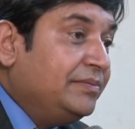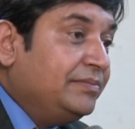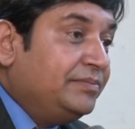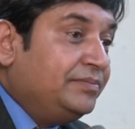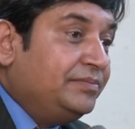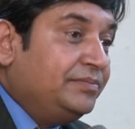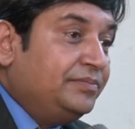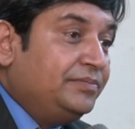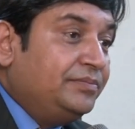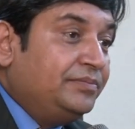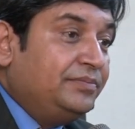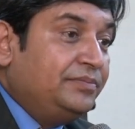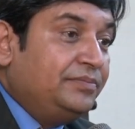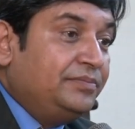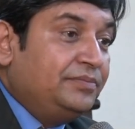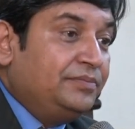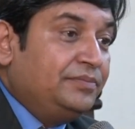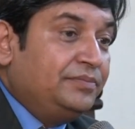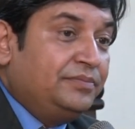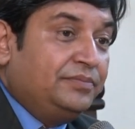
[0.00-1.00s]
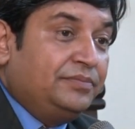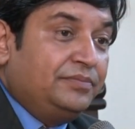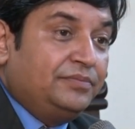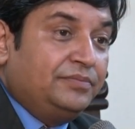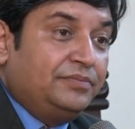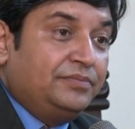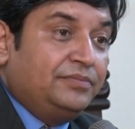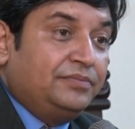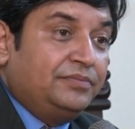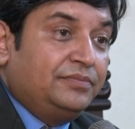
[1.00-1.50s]

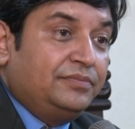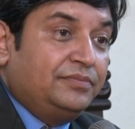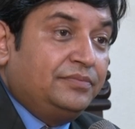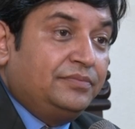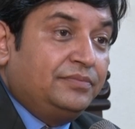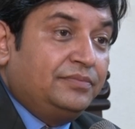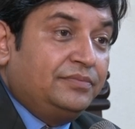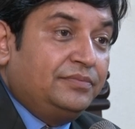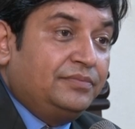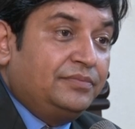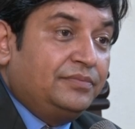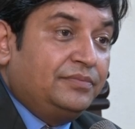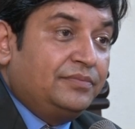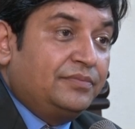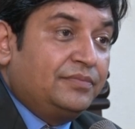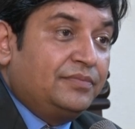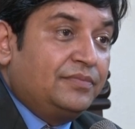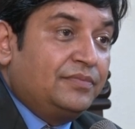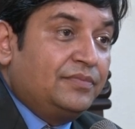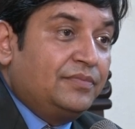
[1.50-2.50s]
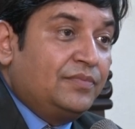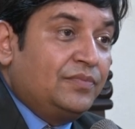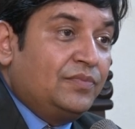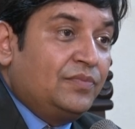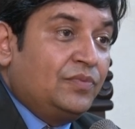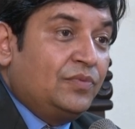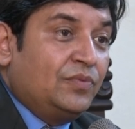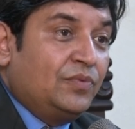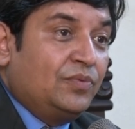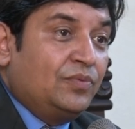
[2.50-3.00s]

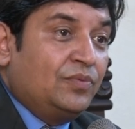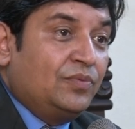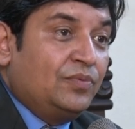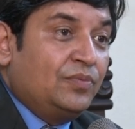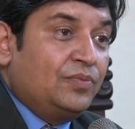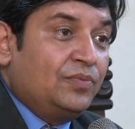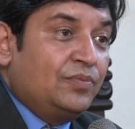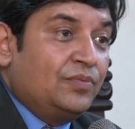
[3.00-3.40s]
No one is speaking in this clip.